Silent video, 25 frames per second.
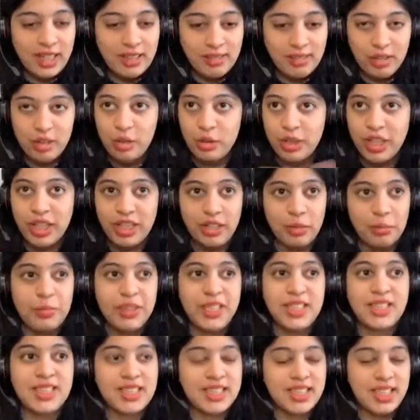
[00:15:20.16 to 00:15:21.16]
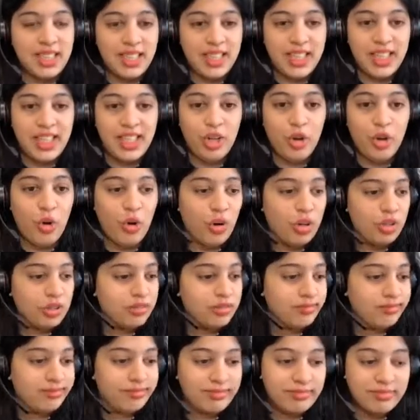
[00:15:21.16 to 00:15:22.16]
looking a bit silly
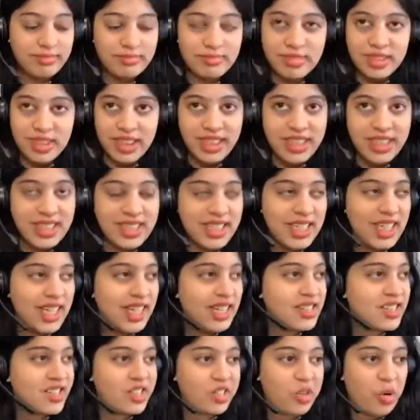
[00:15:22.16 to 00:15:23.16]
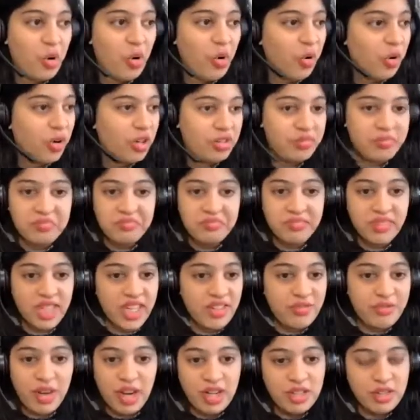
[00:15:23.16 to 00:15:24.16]
on the internet or
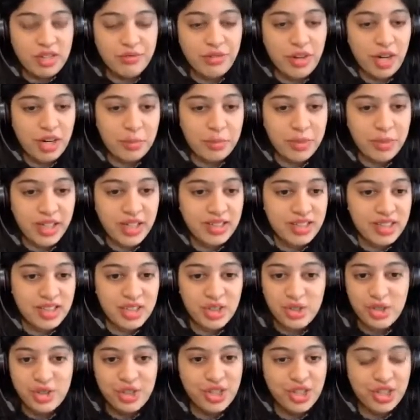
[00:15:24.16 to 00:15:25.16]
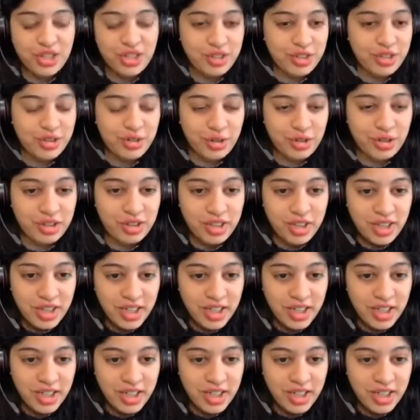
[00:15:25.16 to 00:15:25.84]
in front of our parents or children or